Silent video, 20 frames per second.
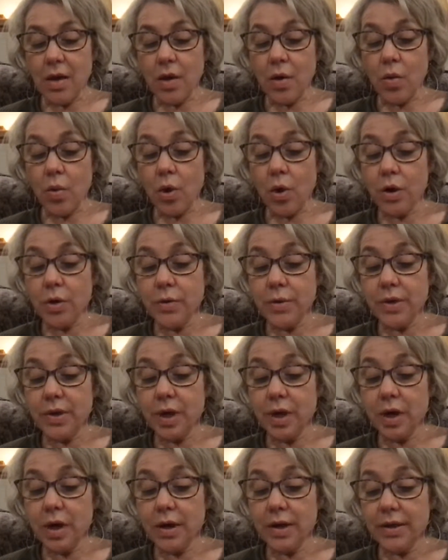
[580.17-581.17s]
Work
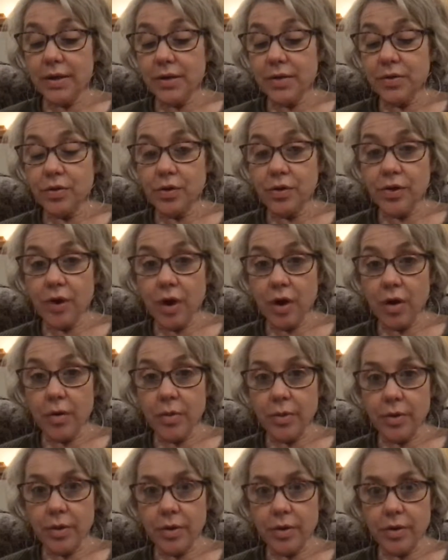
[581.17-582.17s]
went on at the North
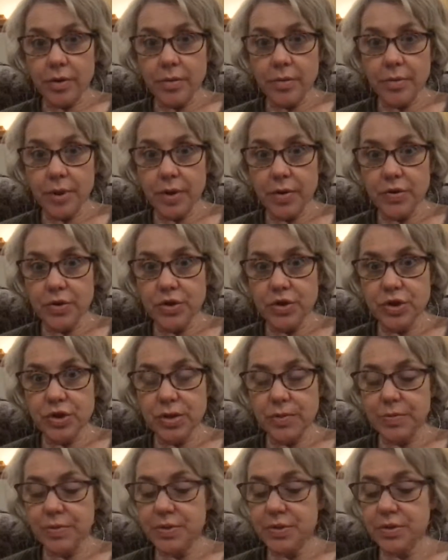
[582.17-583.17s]
Harbor. Both
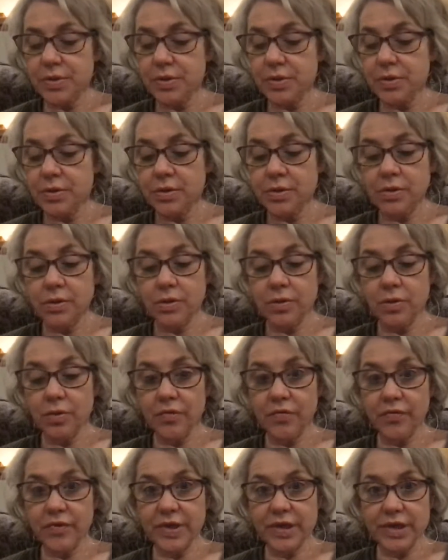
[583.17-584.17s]
ships were
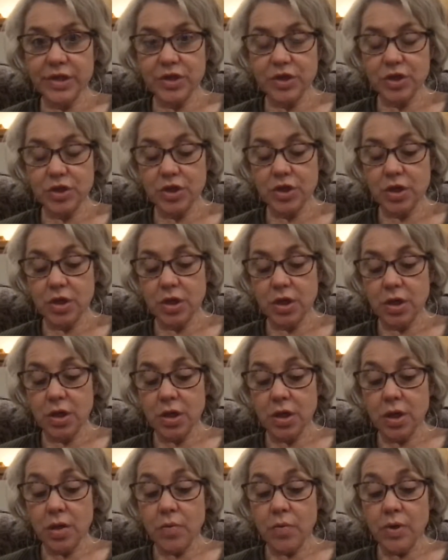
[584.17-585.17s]
finished
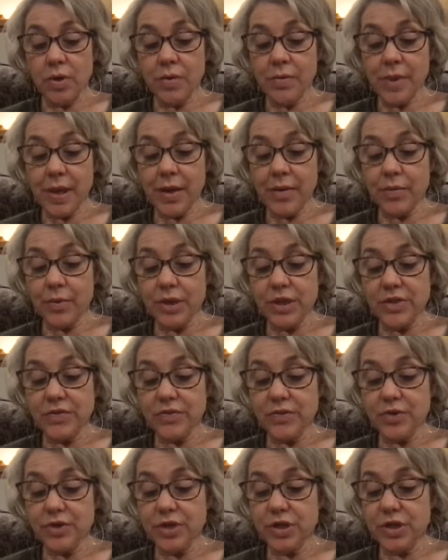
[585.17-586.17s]
we may reach
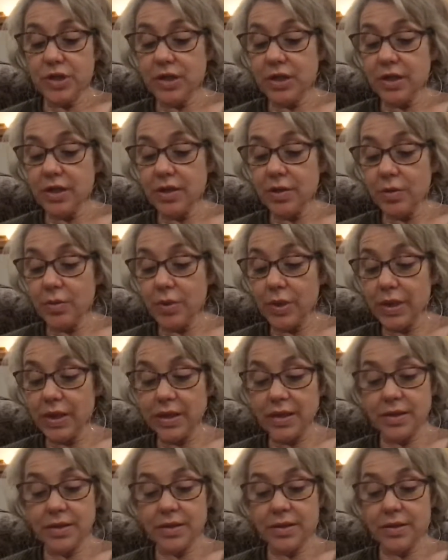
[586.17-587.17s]
Virginia in a
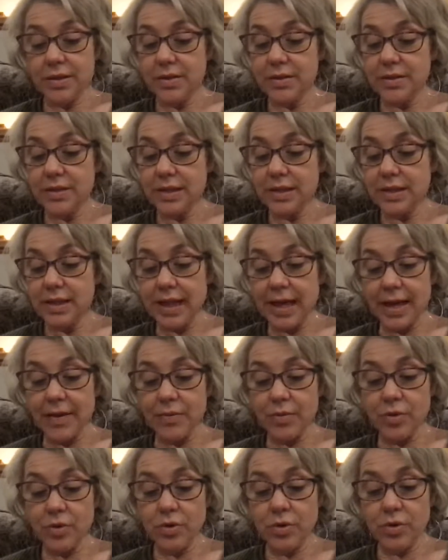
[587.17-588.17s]
week, said the
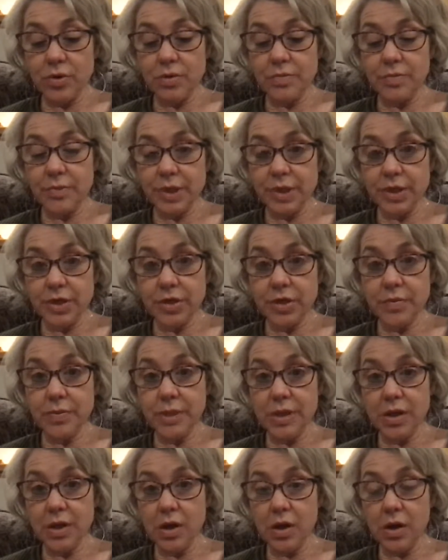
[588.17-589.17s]
Admiral, but it could
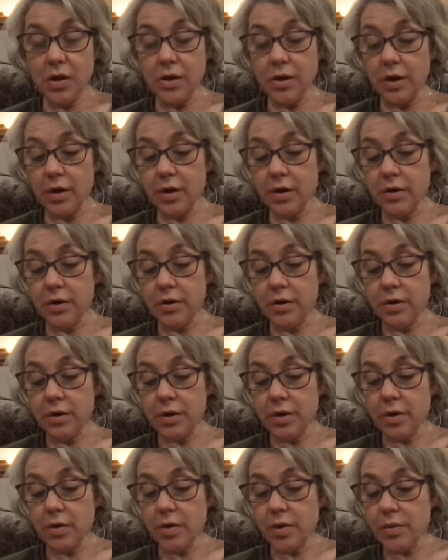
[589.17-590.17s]
be longer.
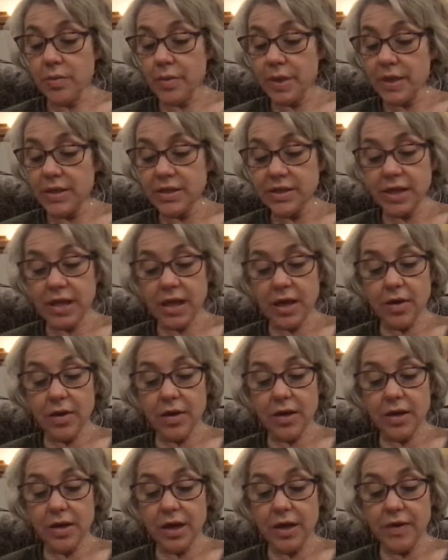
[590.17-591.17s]
We must
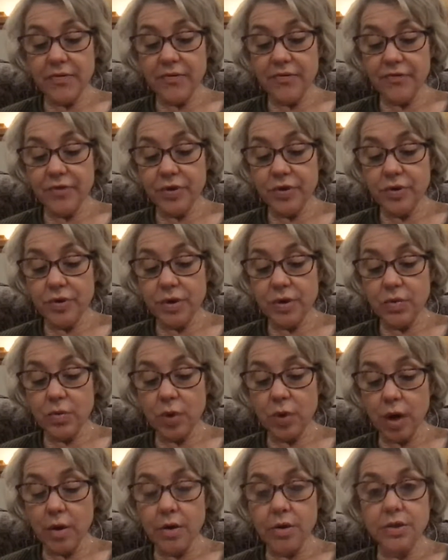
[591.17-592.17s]
carry enough food and
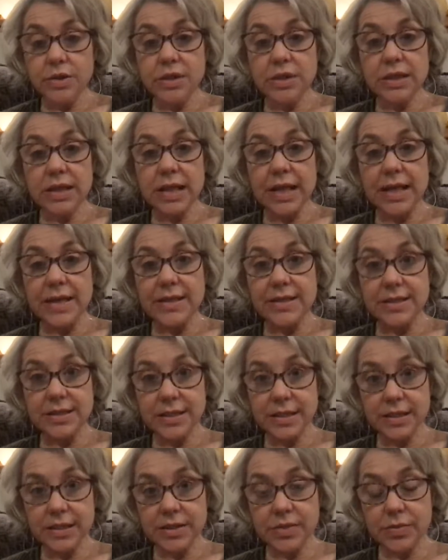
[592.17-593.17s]
water to last
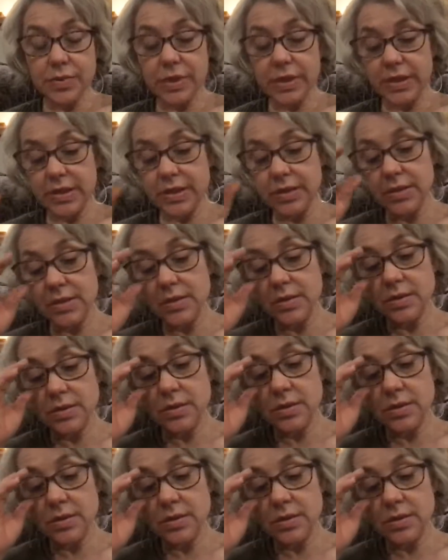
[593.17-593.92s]
six weeks.